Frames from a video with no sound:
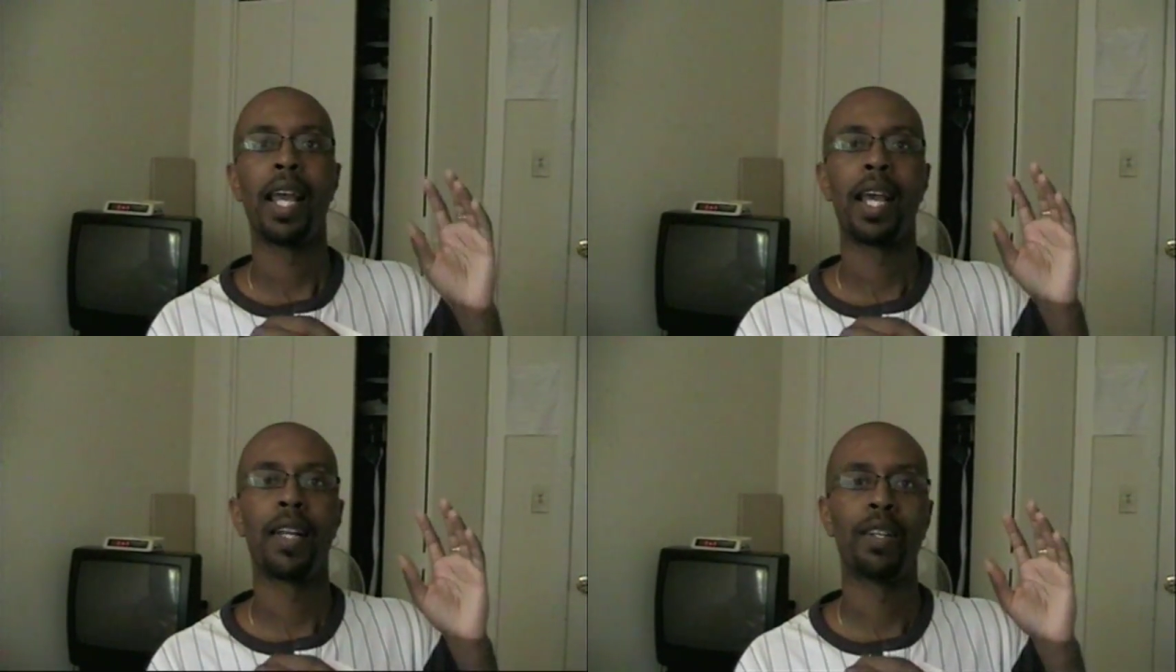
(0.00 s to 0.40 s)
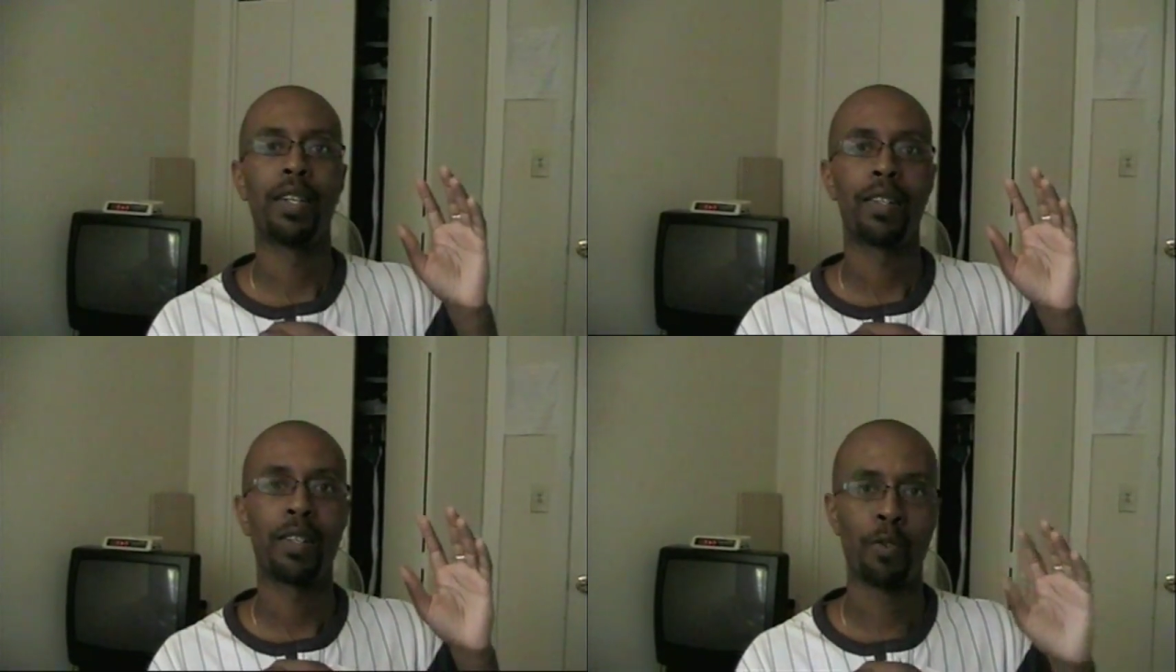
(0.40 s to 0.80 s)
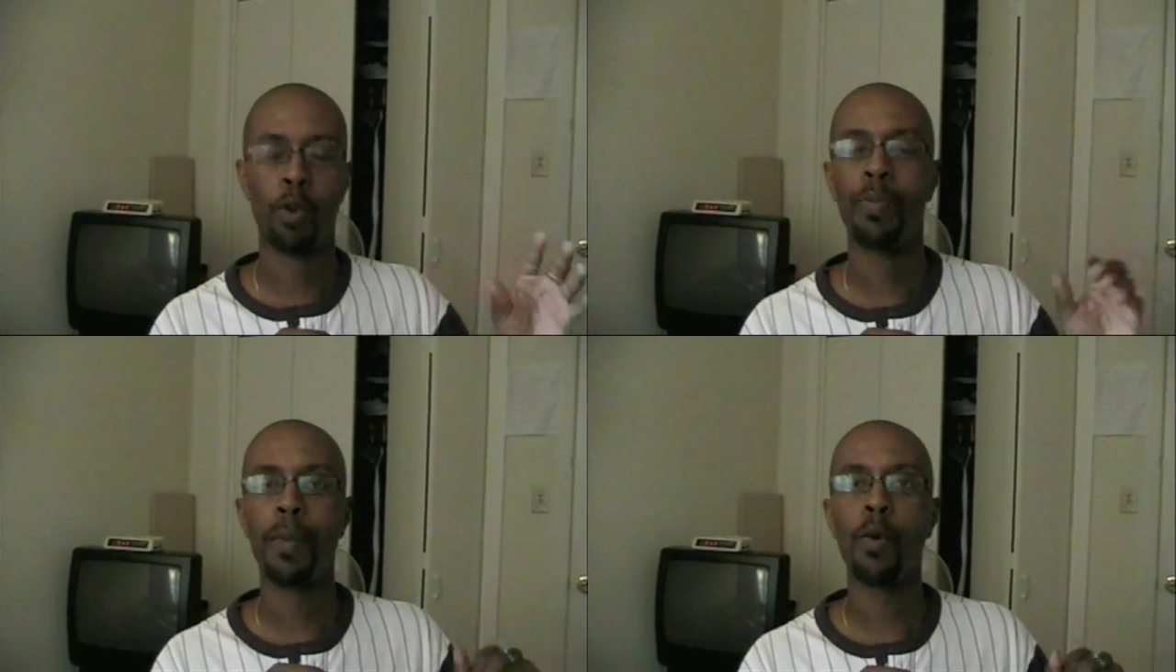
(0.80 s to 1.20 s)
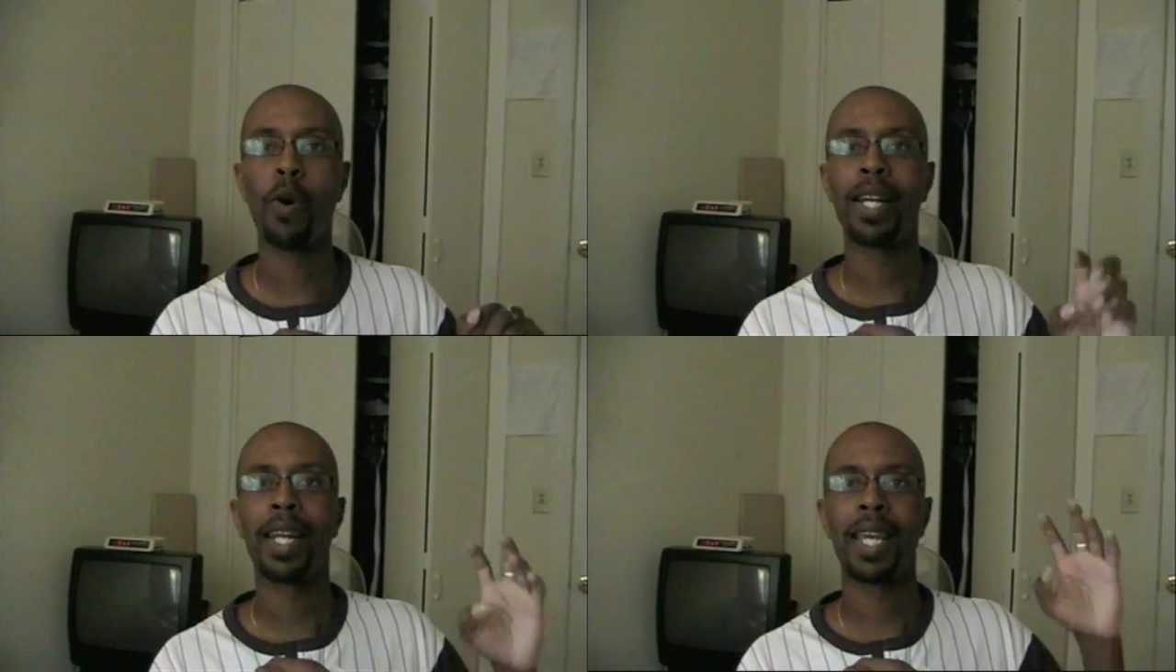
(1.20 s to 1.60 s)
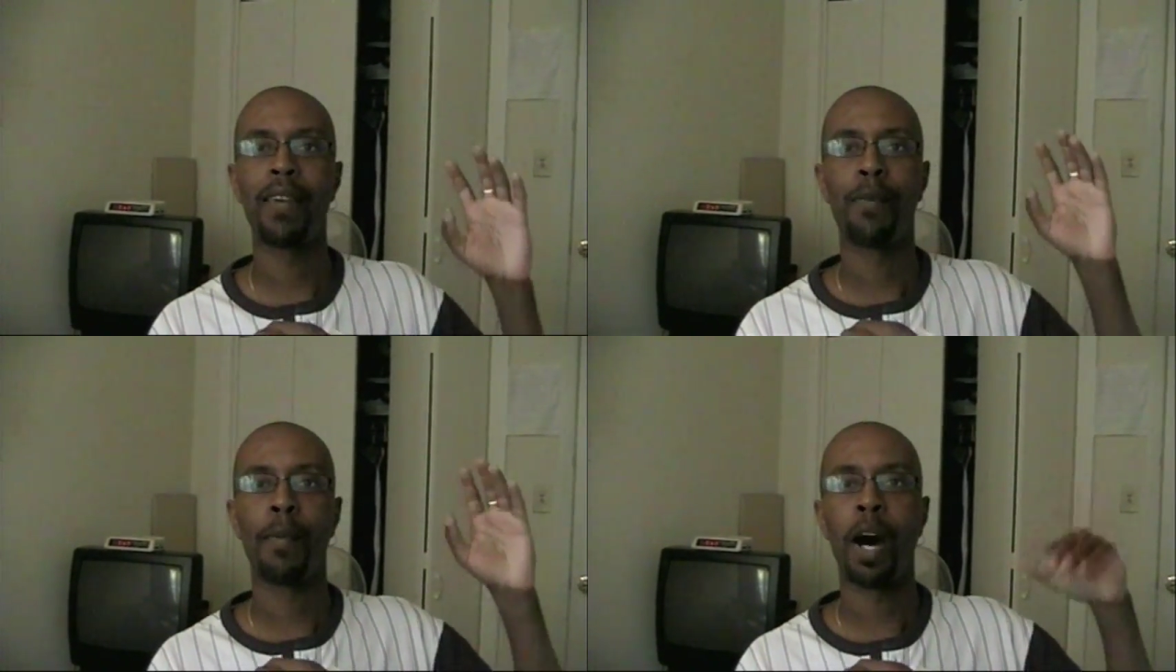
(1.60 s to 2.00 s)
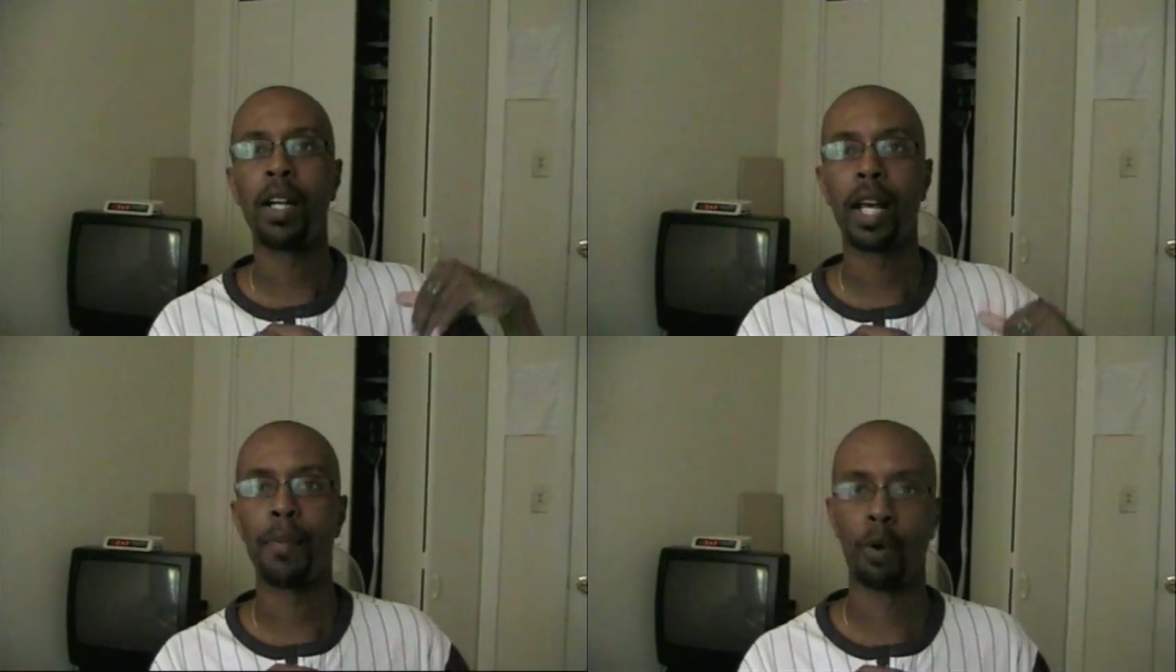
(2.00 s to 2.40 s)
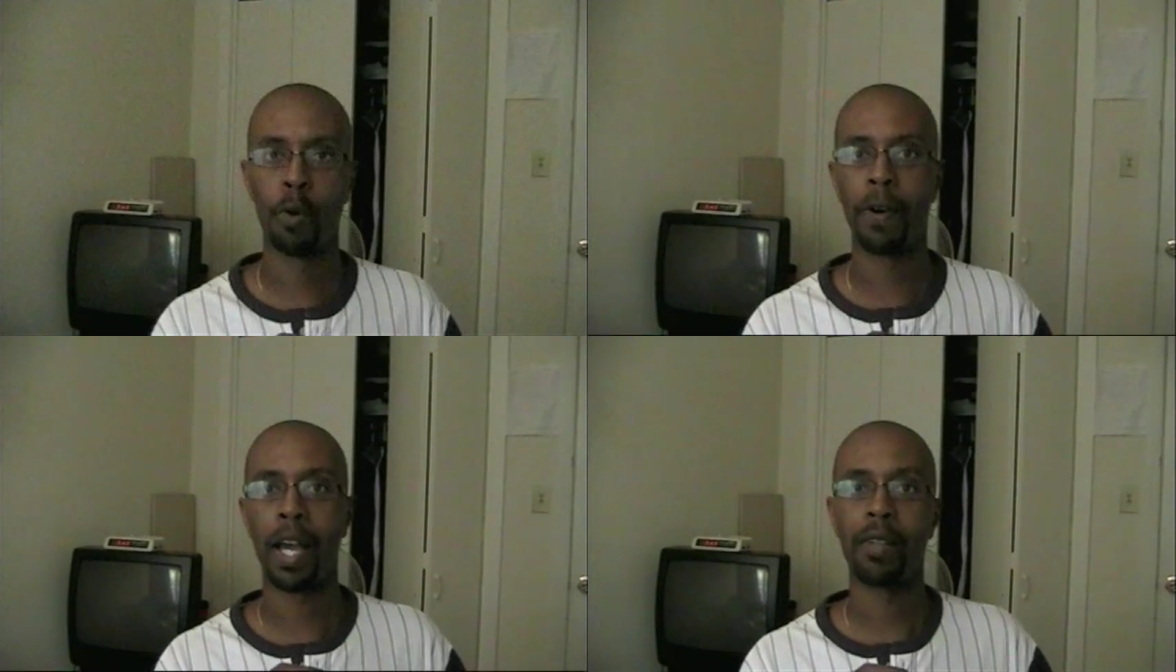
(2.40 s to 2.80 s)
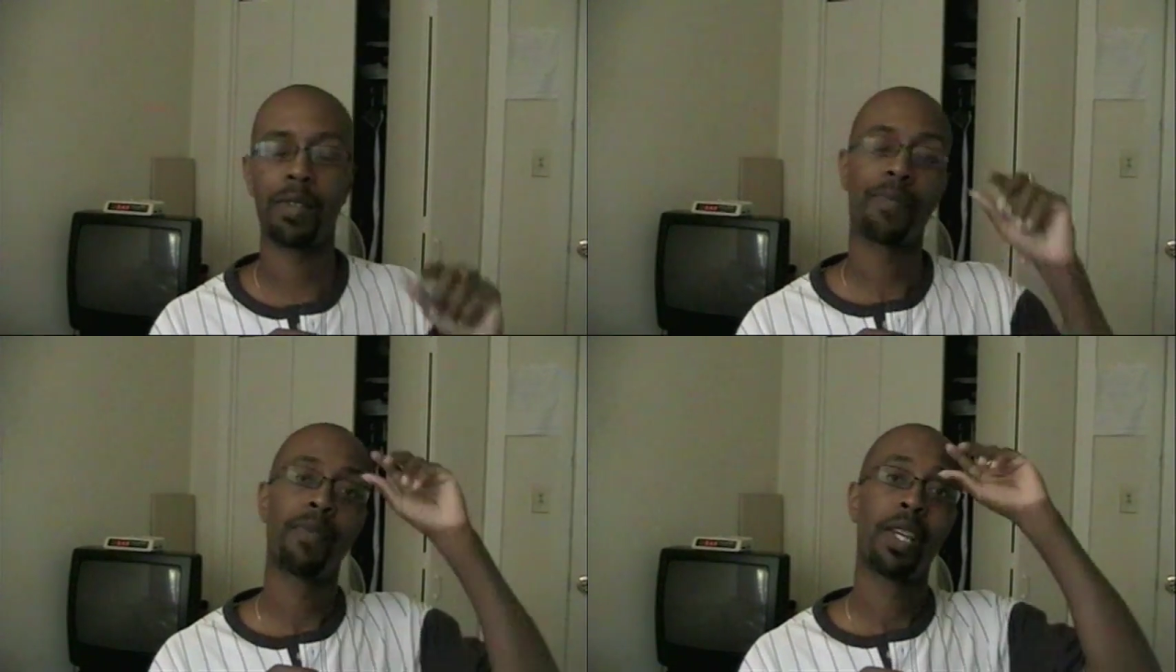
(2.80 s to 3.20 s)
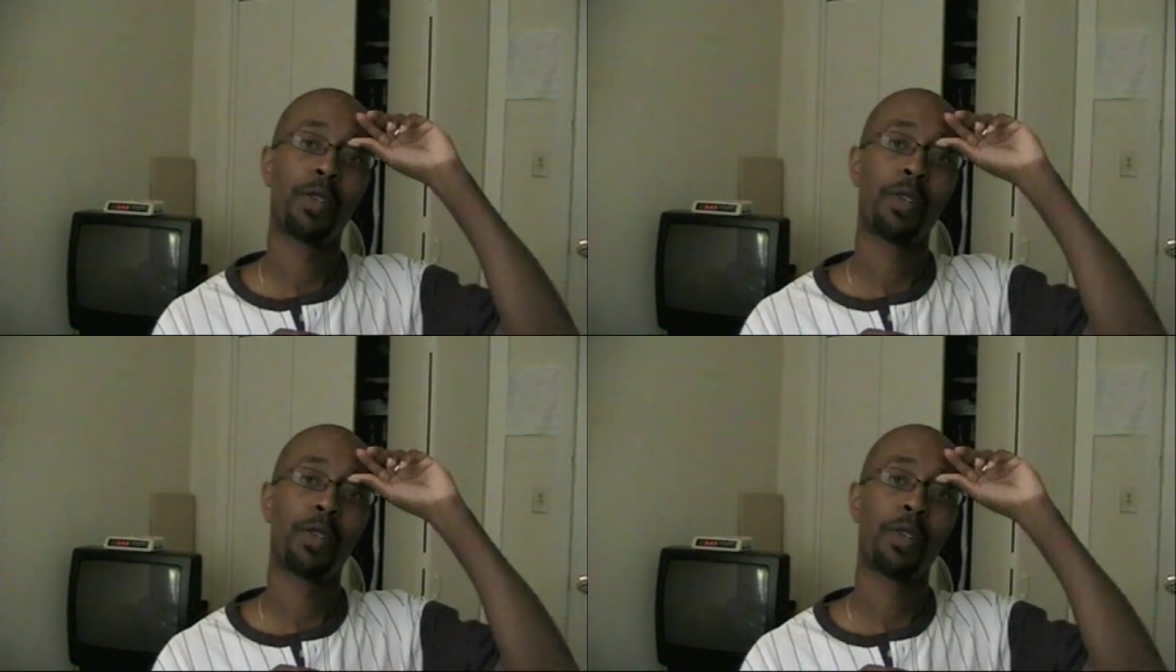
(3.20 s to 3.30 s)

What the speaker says: and group number one, they gave them online profiles.